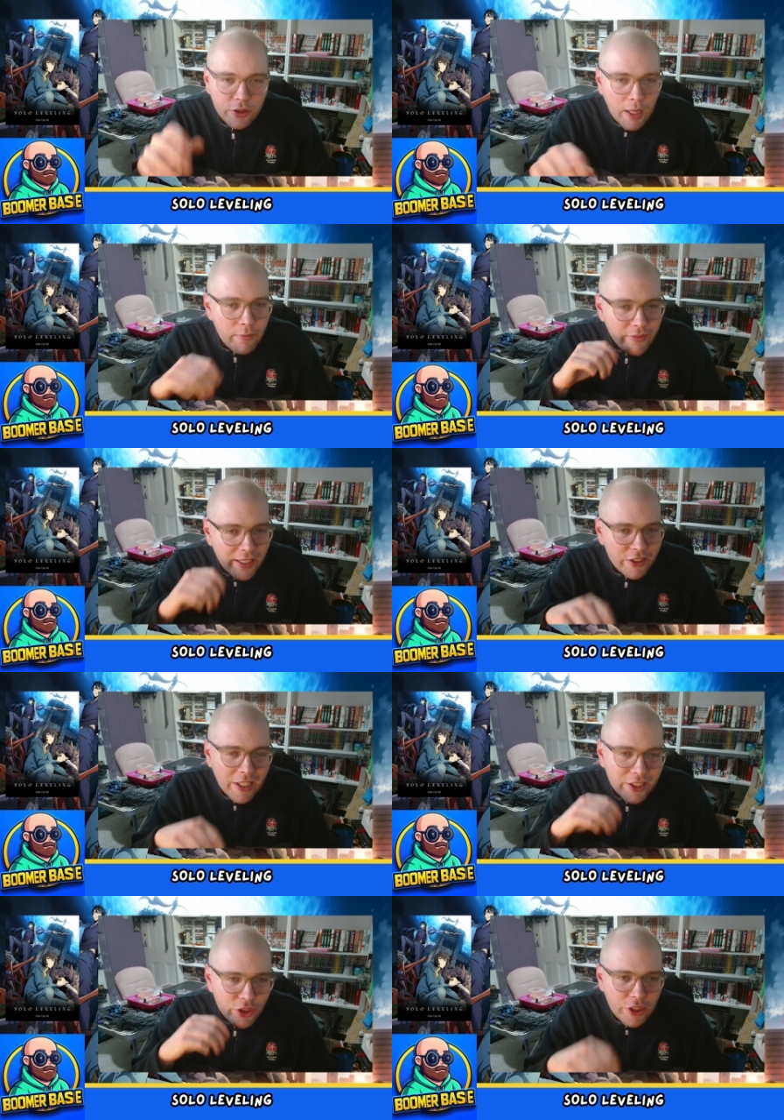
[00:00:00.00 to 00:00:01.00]
time facing
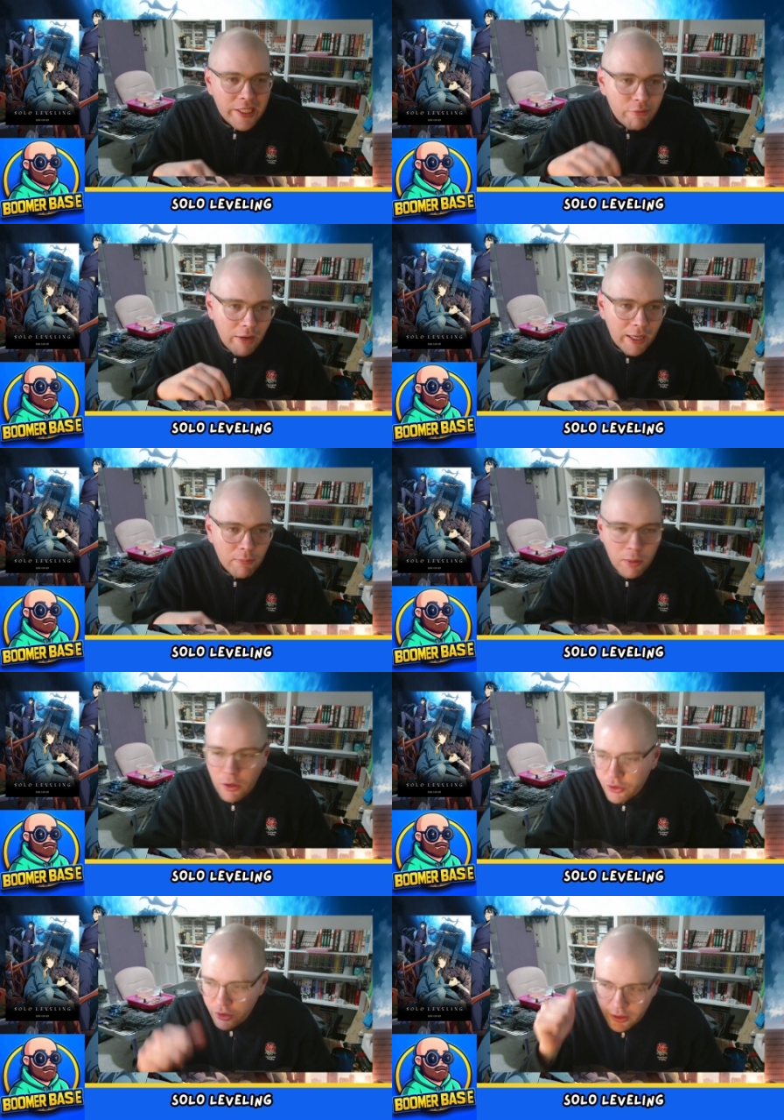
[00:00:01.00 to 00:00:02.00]
a C-rank
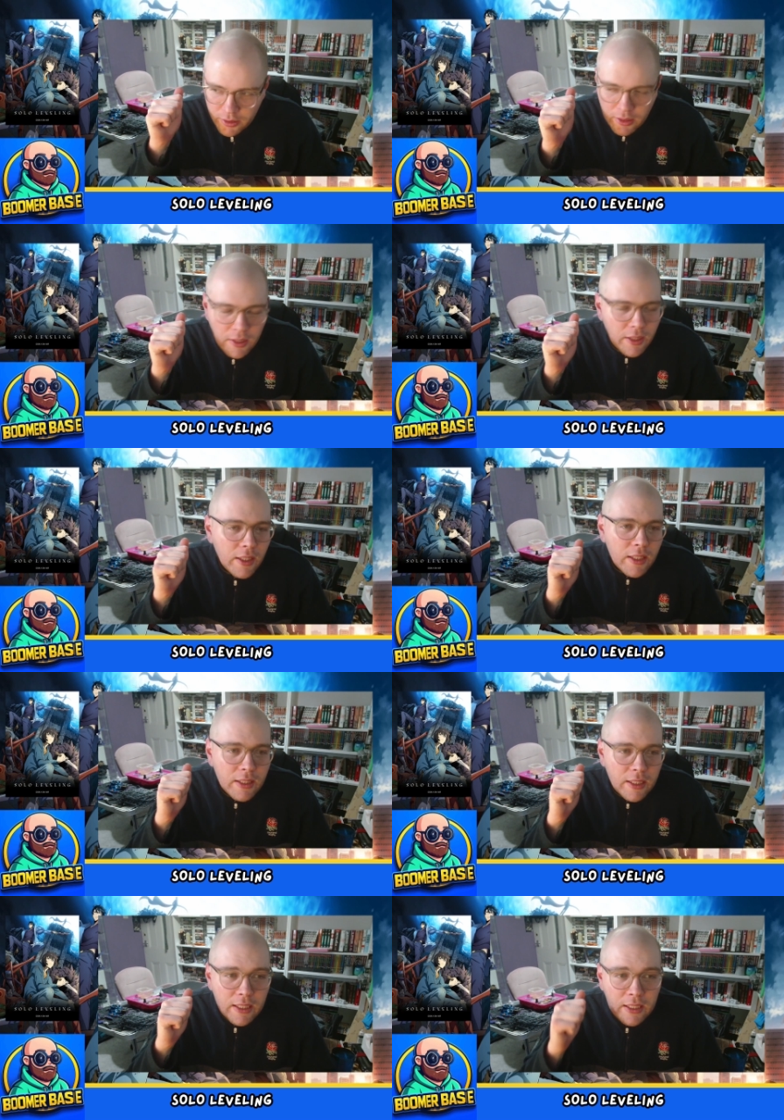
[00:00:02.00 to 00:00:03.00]
boss. The
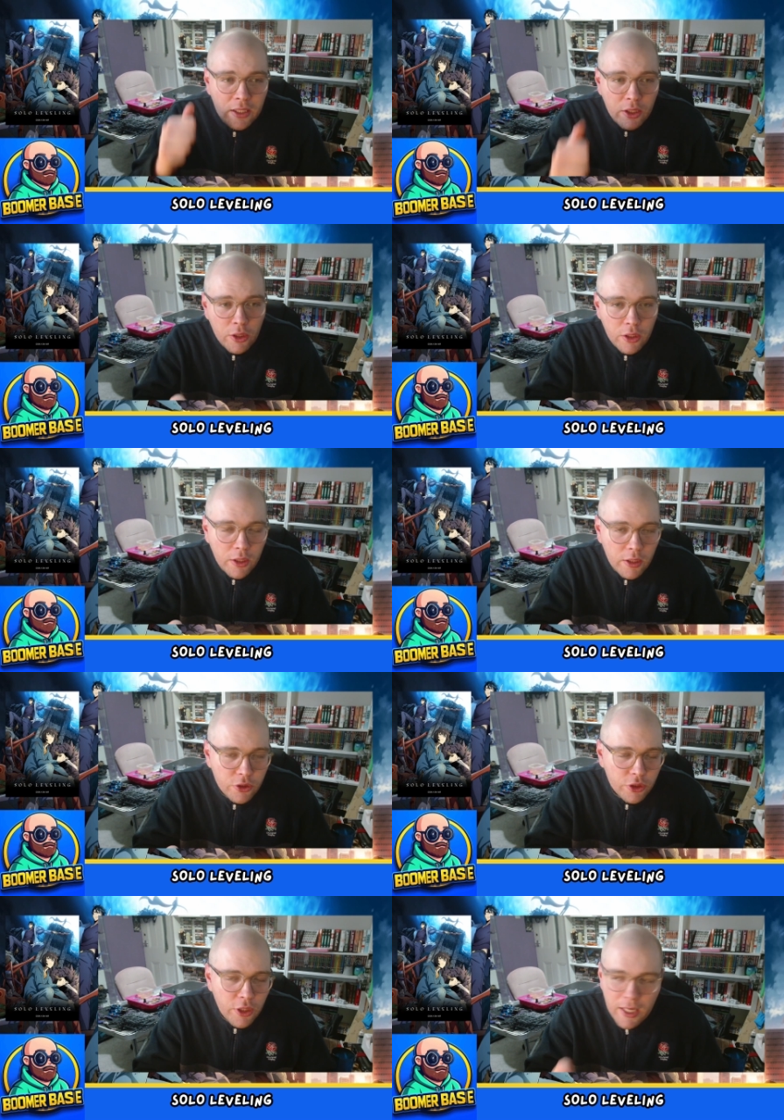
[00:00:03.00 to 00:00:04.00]

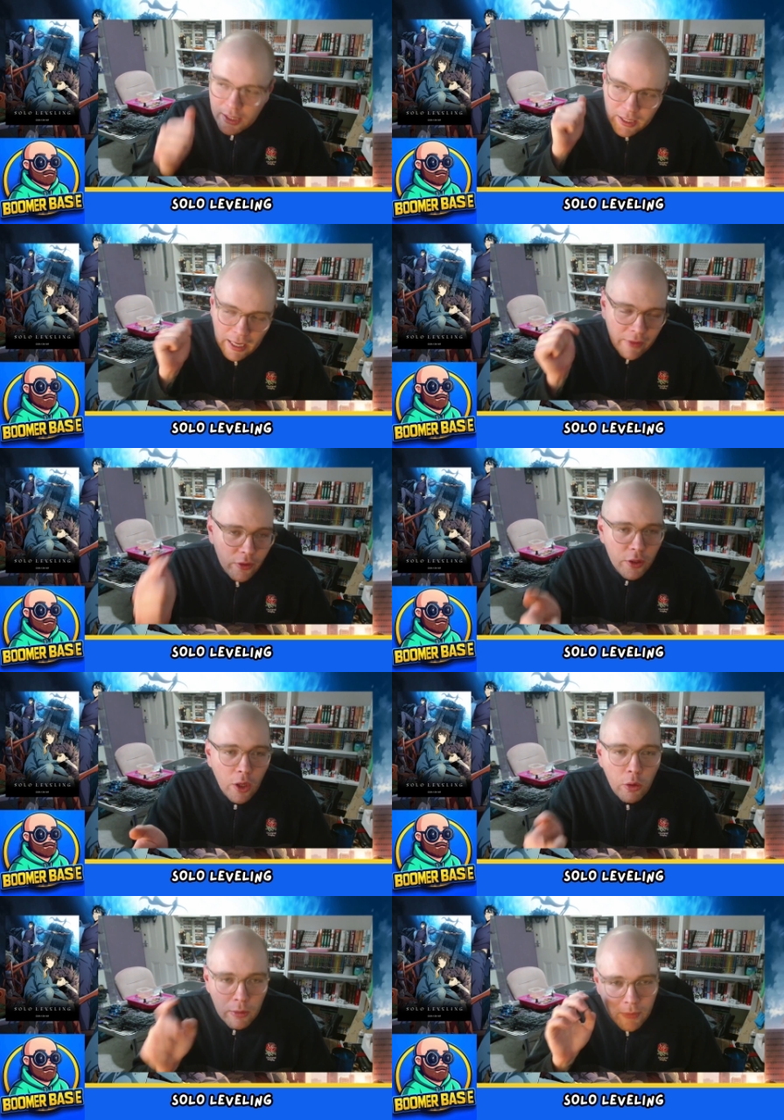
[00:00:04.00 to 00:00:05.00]
snake and the
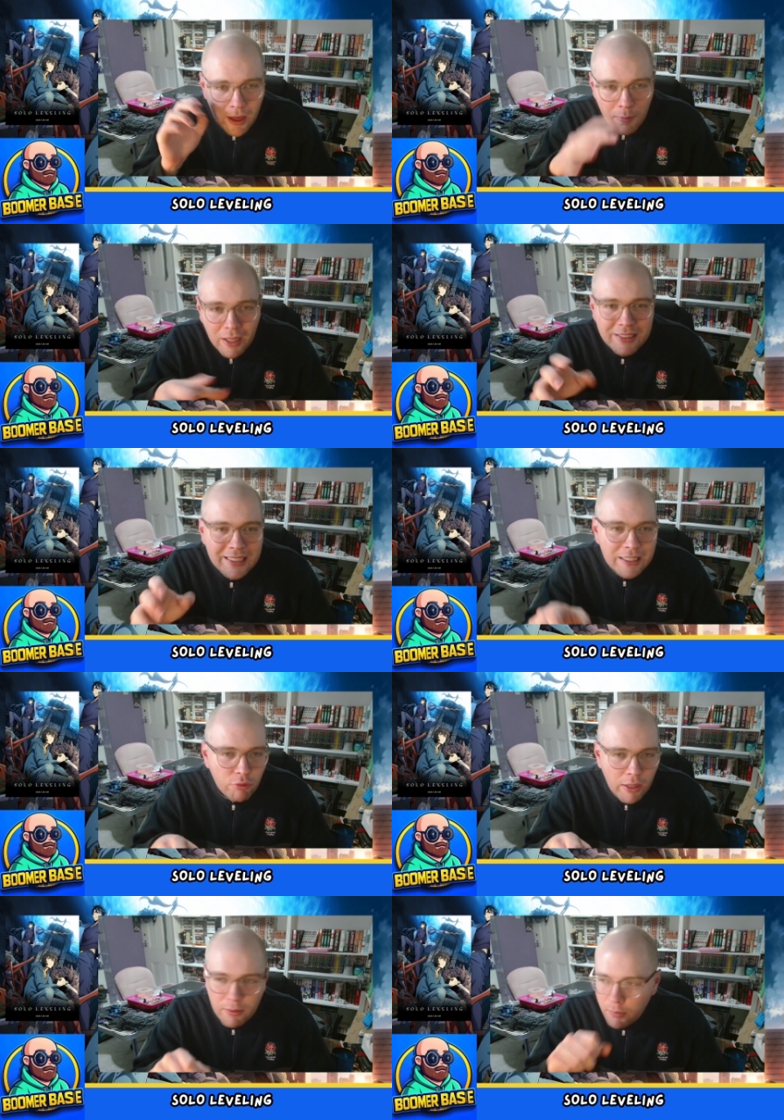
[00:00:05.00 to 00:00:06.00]
golem, they're about
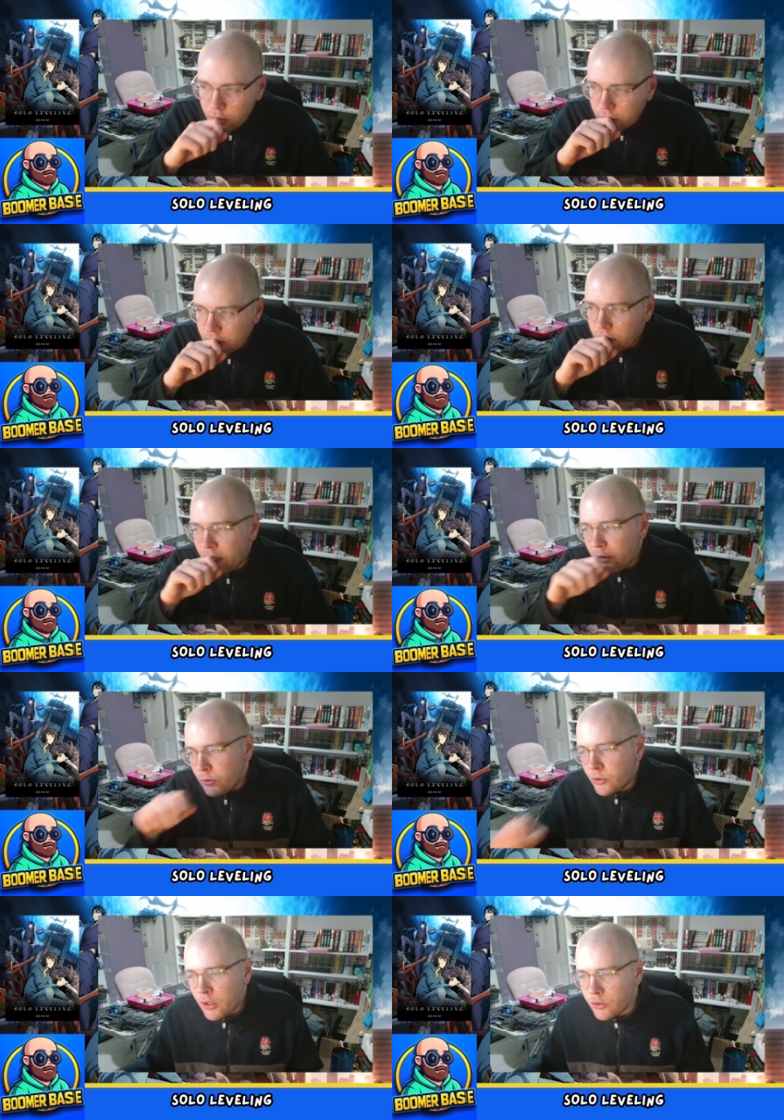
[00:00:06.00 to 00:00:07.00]
D-rank bosses, so he
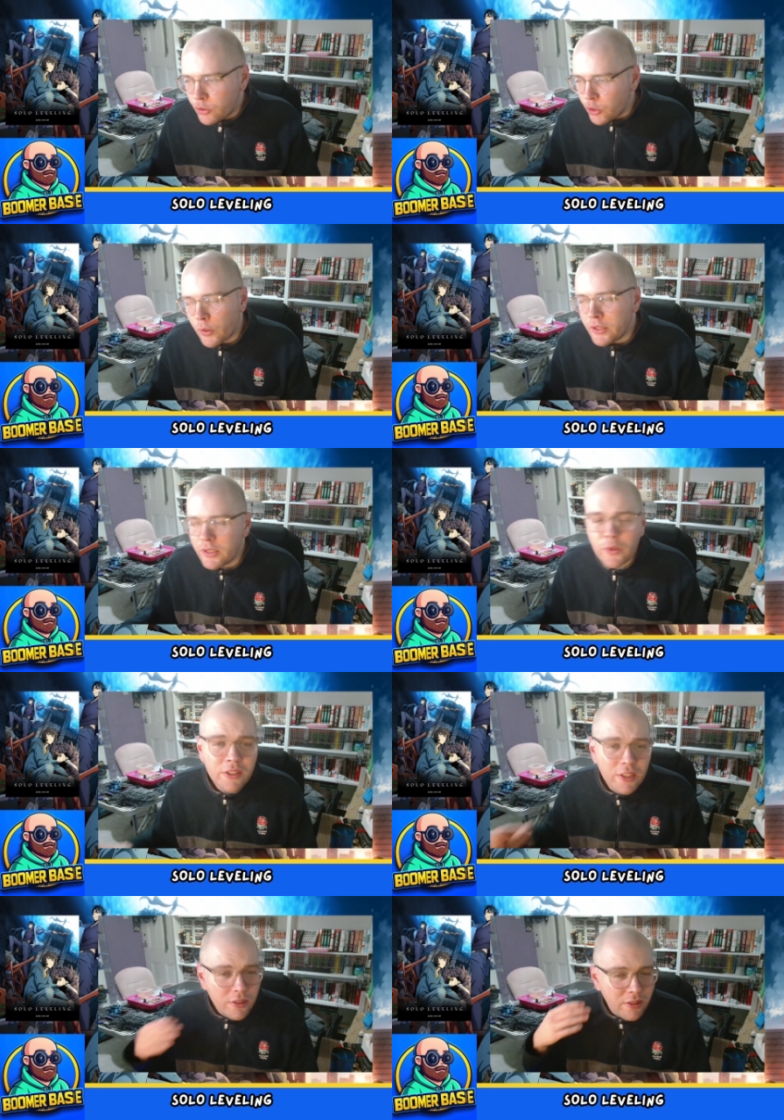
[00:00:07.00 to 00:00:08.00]
was unsure. He still
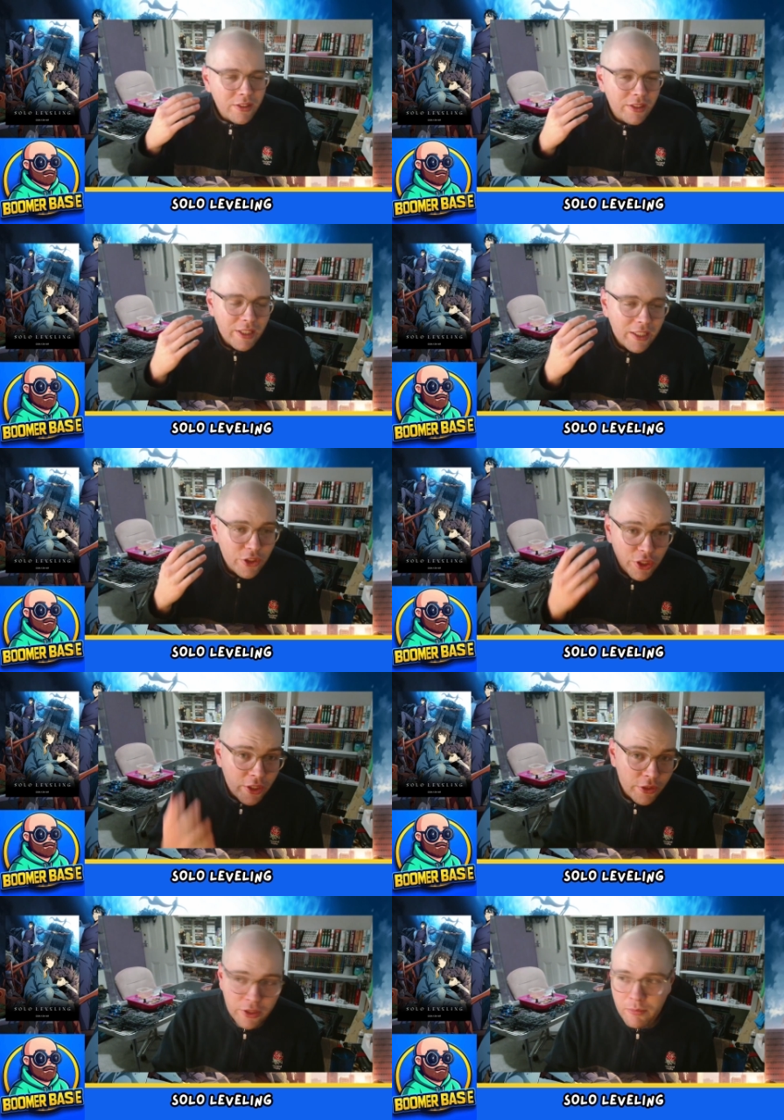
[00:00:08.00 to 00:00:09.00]

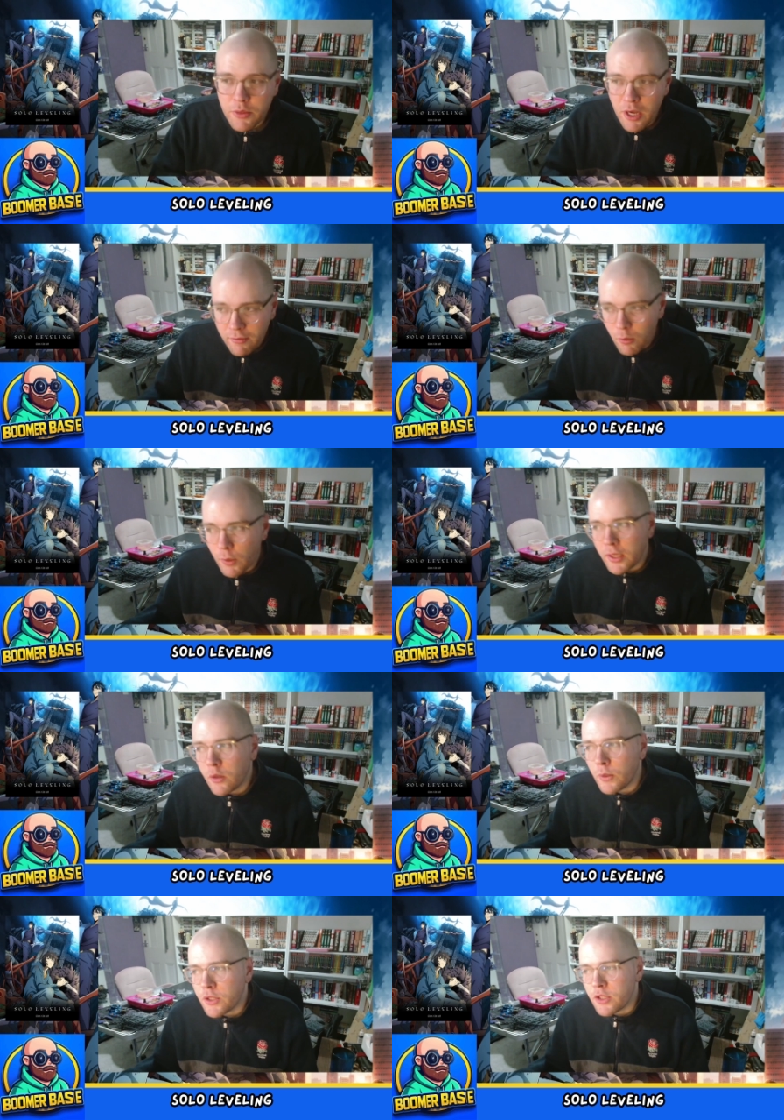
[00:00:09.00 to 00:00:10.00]
considers himself weak,
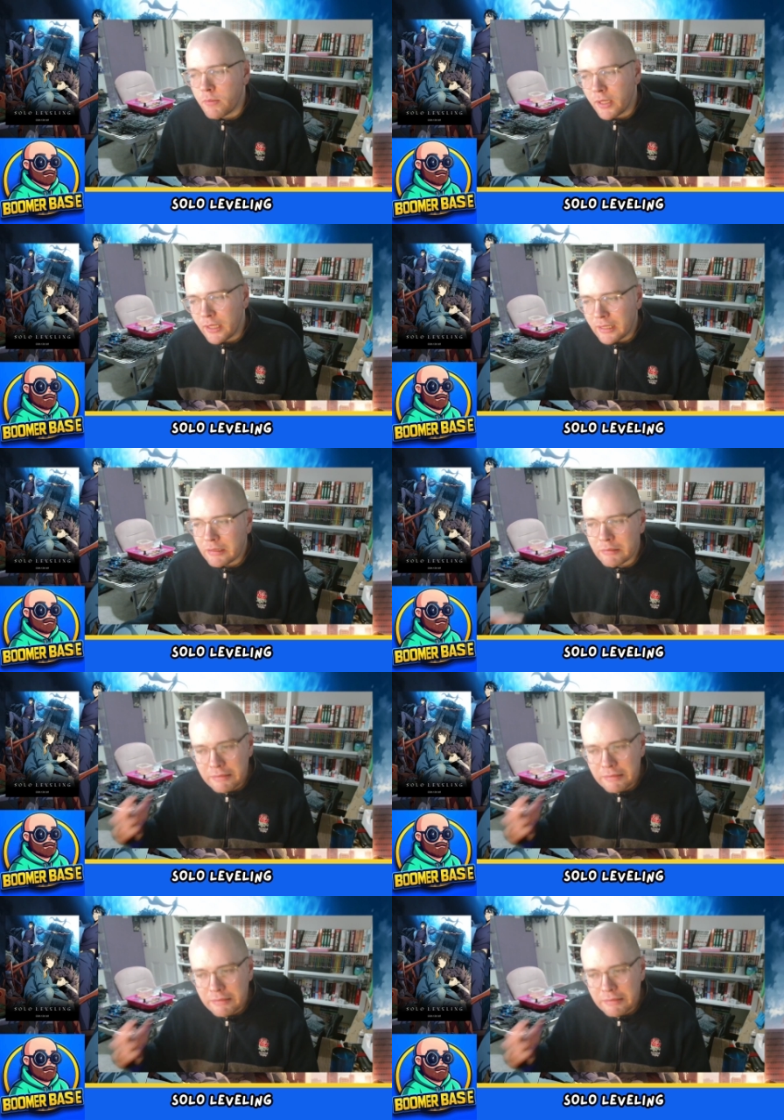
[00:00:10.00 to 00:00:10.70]
which is a bit, you know,